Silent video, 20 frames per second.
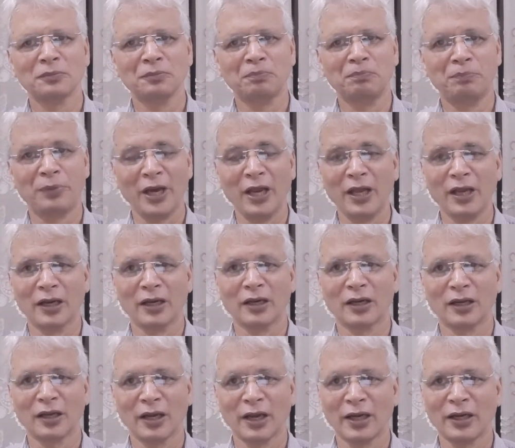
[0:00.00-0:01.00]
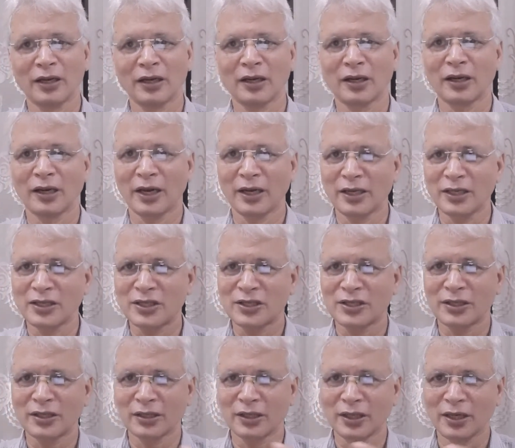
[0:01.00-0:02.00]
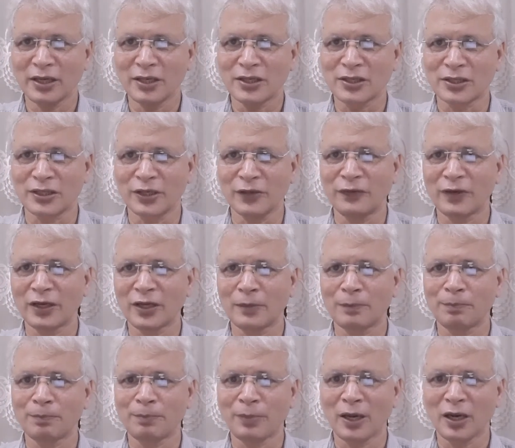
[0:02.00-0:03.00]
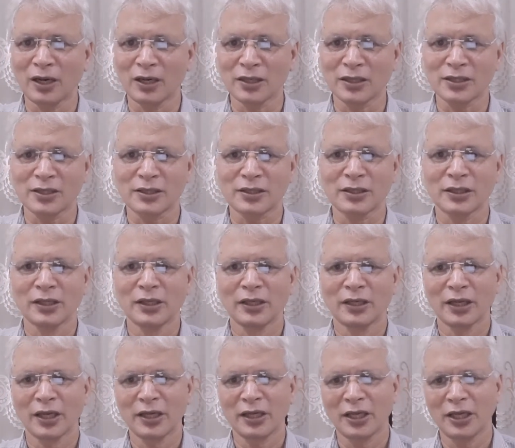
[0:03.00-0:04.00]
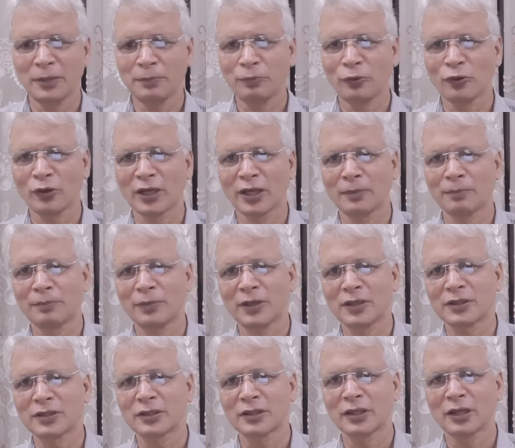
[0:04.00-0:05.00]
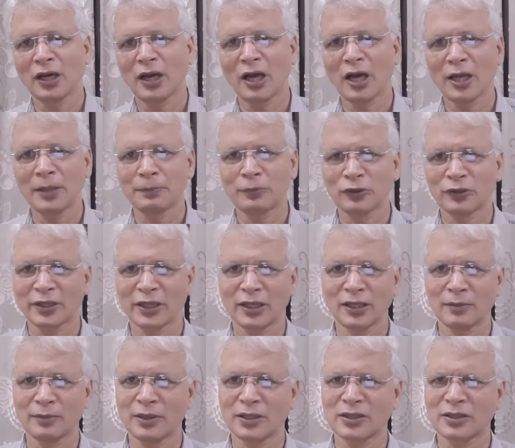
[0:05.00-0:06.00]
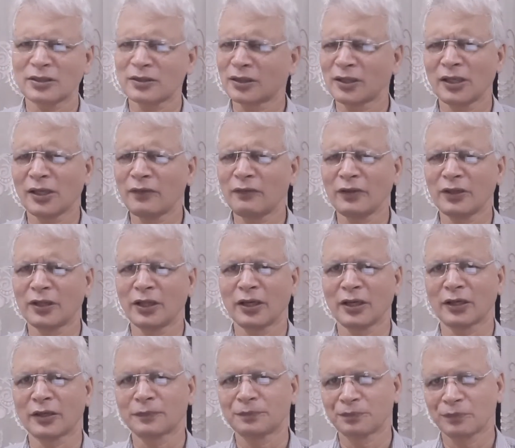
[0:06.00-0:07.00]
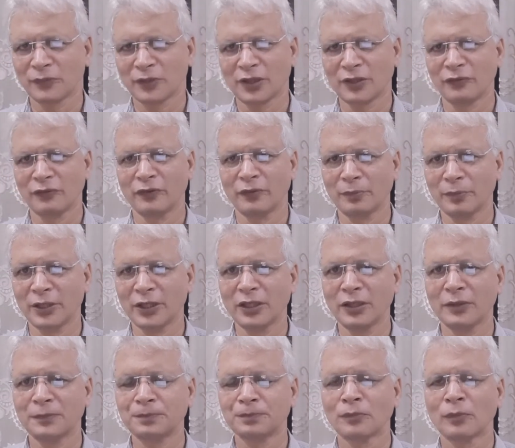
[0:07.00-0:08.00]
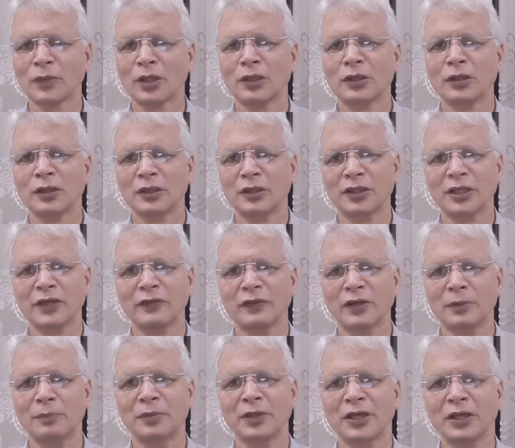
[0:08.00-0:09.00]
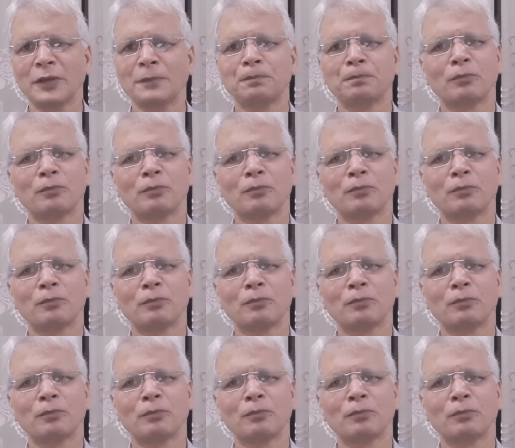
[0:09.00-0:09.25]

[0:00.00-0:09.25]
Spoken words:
brain and its different parts like hippocampus, hypothalamus, everything that will be, they will be